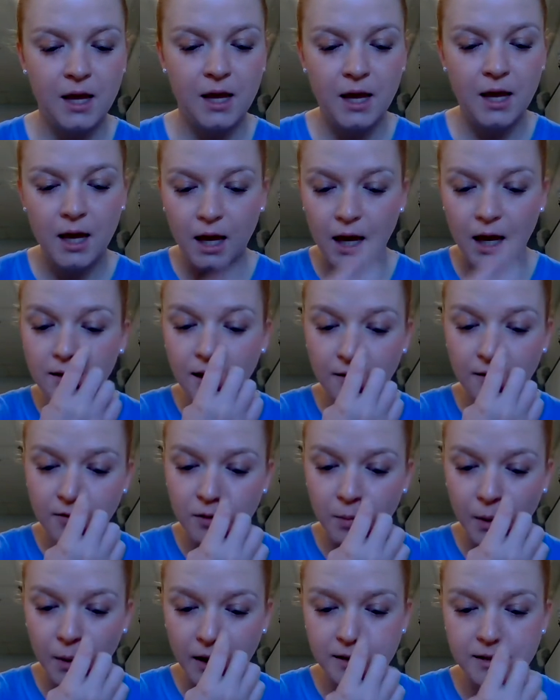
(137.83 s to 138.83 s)
He left the
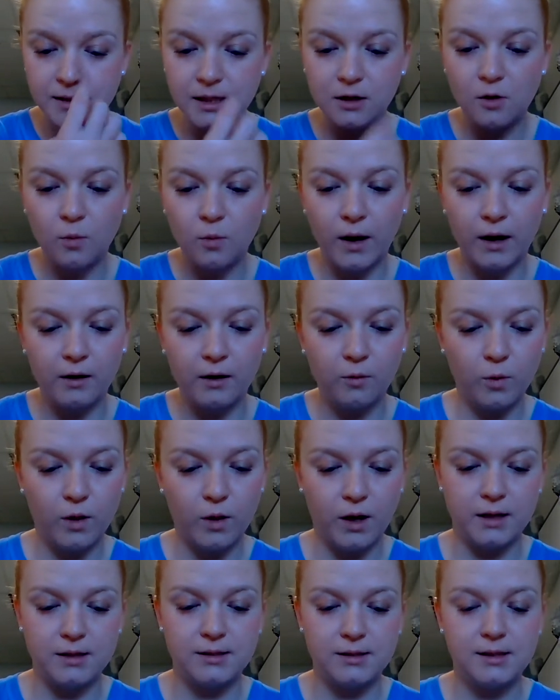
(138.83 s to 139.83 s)
bicycle where it
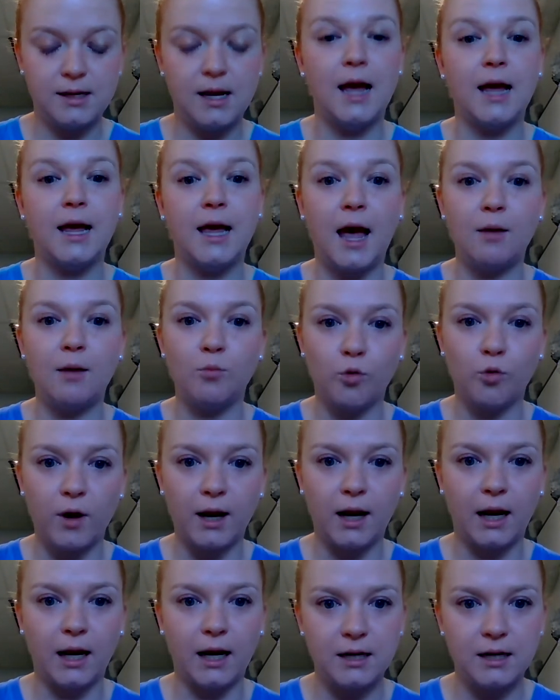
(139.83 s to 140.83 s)
was and came
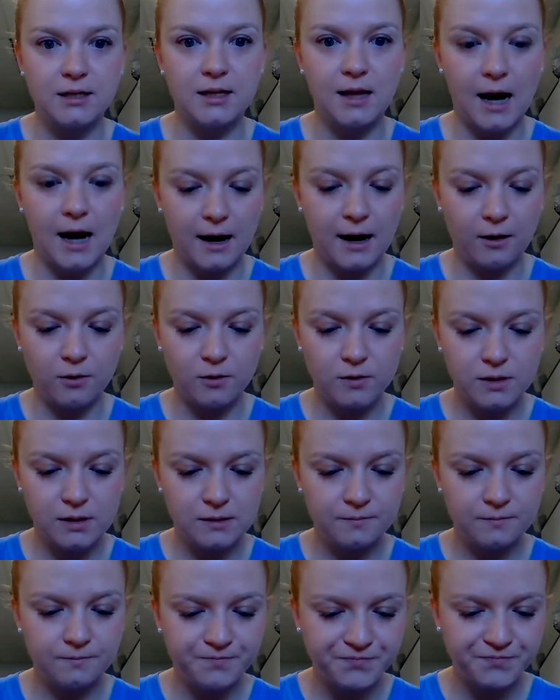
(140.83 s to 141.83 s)
running into the house.
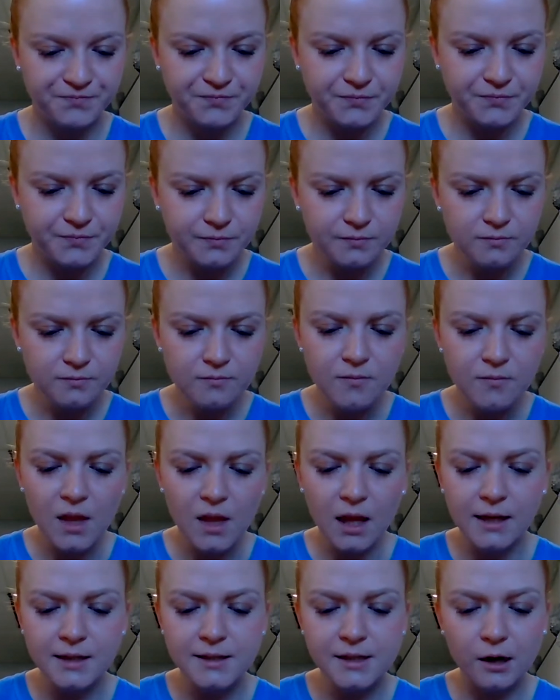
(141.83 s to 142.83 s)

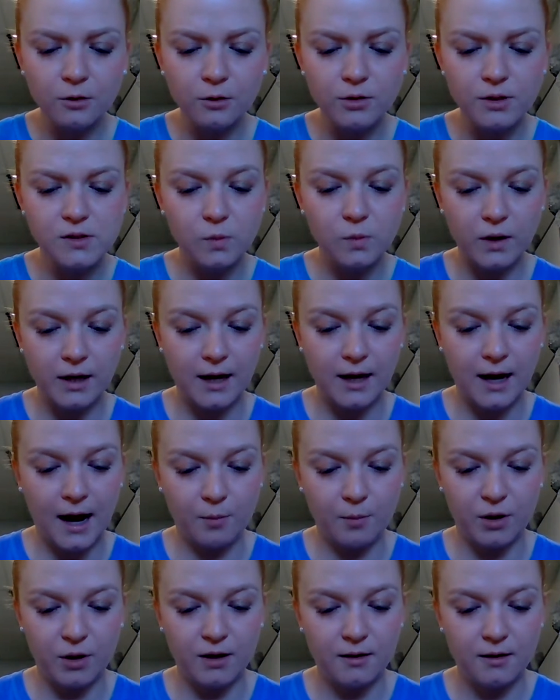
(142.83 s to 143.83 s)
He told us what had
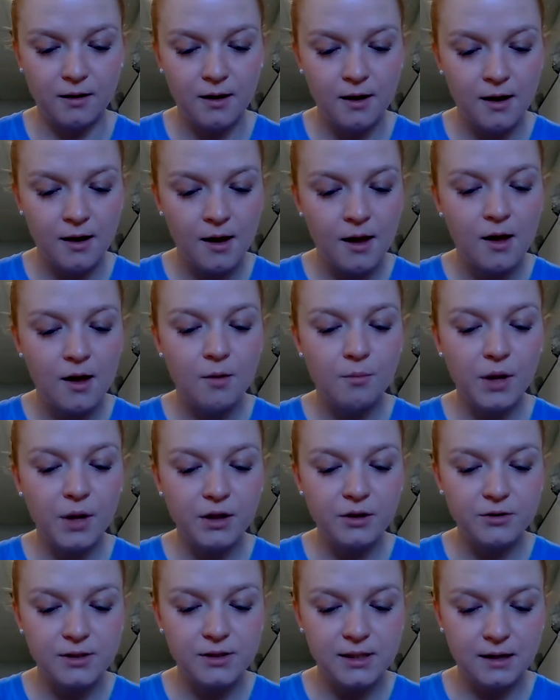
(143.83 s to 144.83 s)
happened.
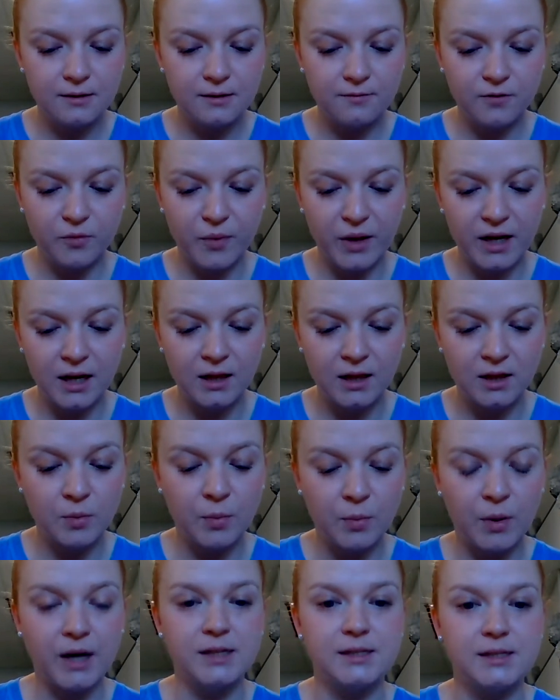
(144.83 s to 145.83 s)
Mother said for me to get the
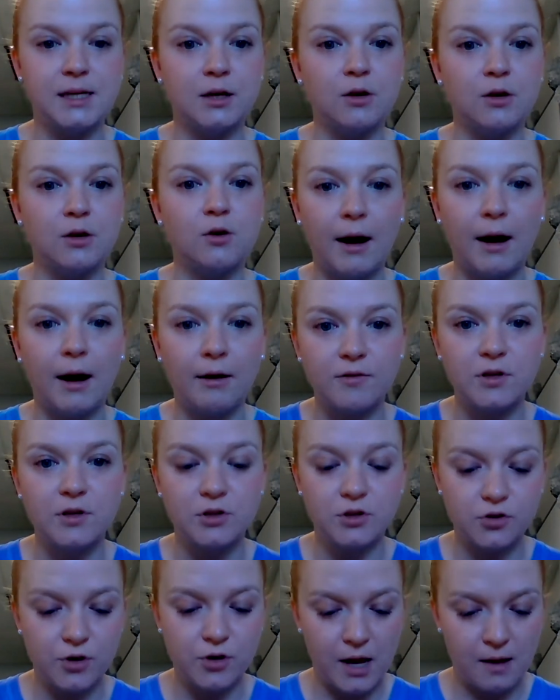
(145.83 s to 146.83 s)
bicycle out of the
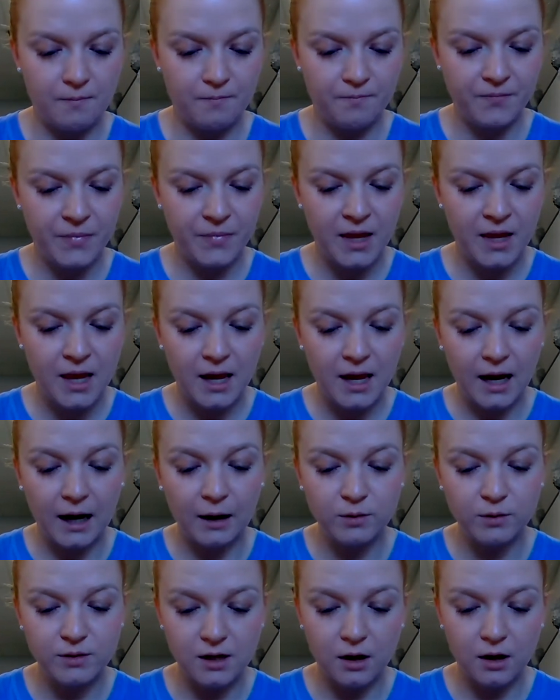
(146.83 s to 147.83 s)
street. I
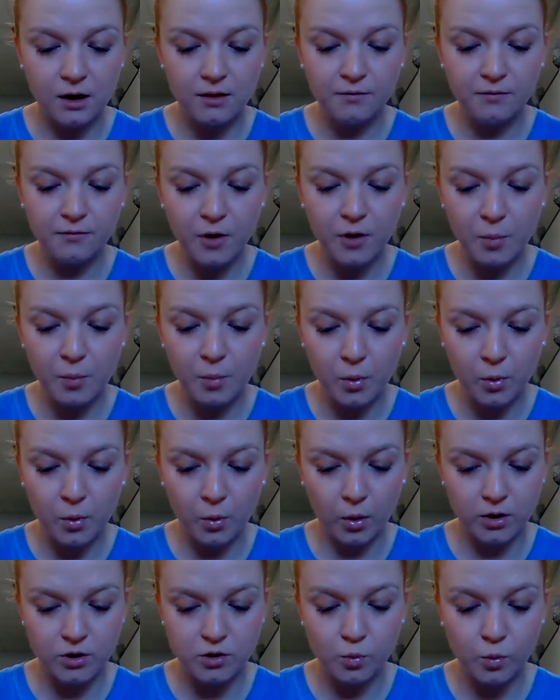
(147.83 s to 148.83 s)
was on the front
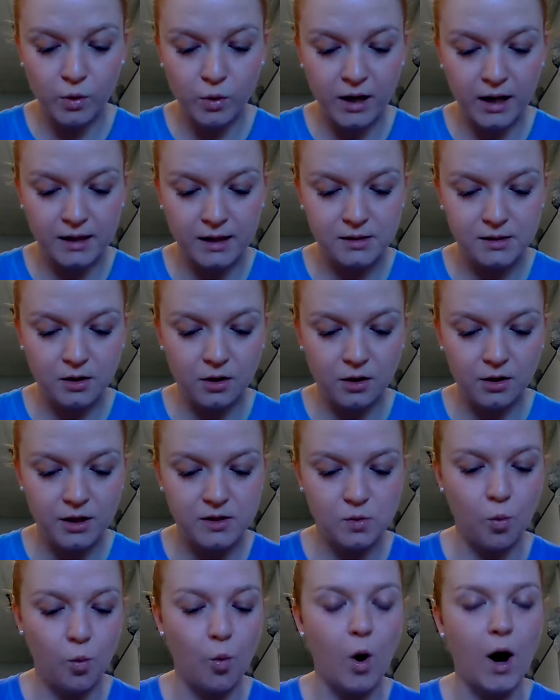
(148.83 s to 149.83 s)
porch when I saw this
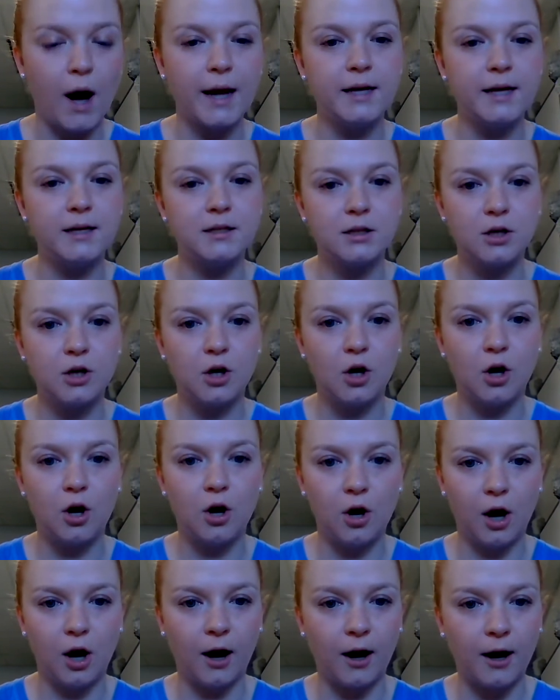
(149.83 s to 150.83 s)
white
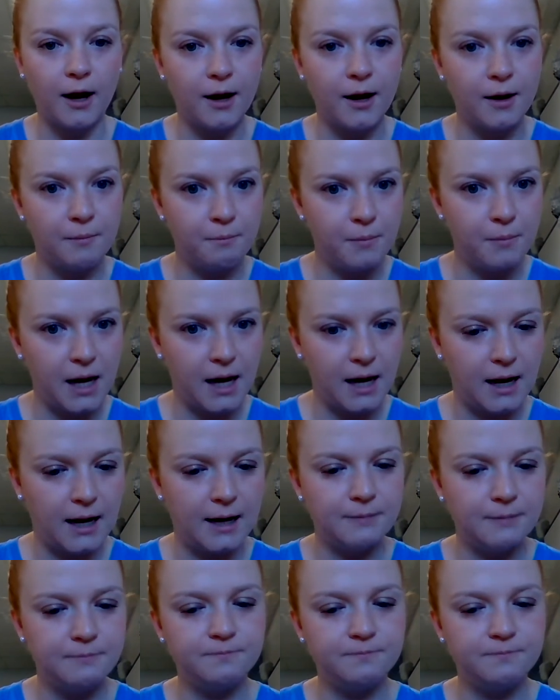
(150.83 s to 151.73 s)
car come by."